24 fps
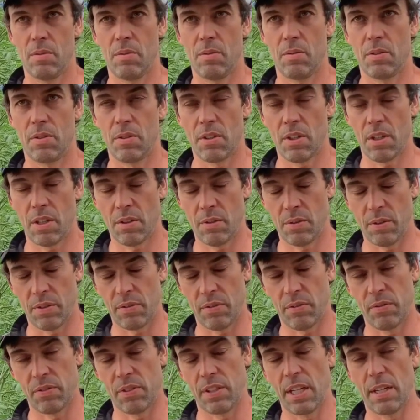Started
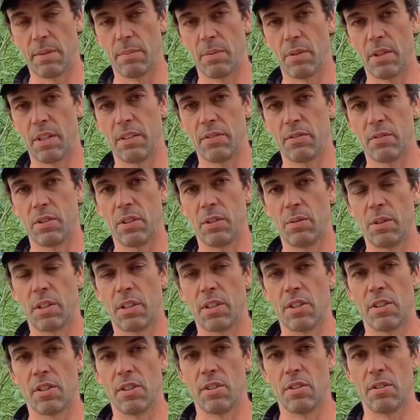with temporary foreign
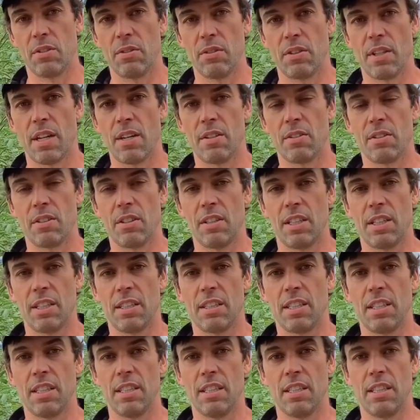workers in
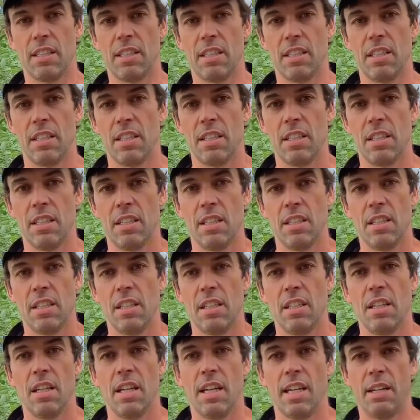2018.
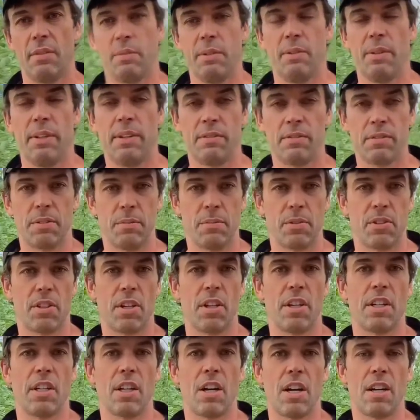And we went from
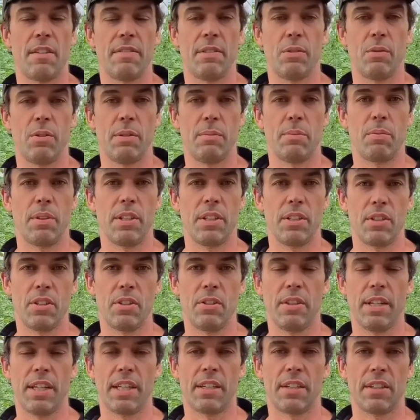starting off at
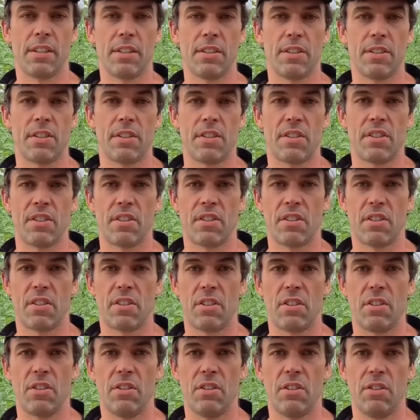1.2 acres
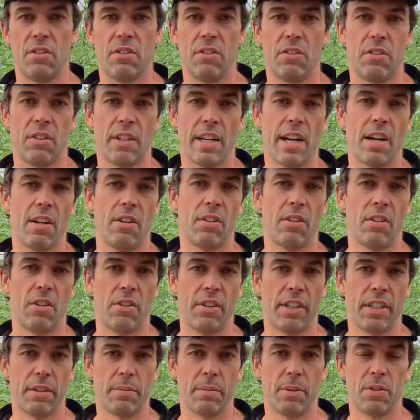to now
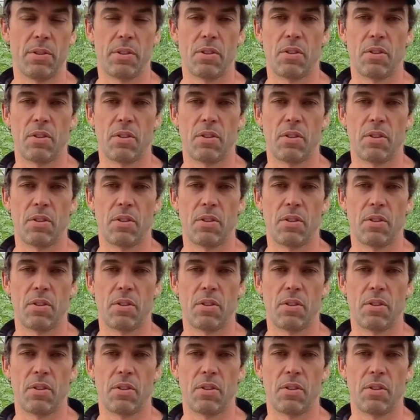growing about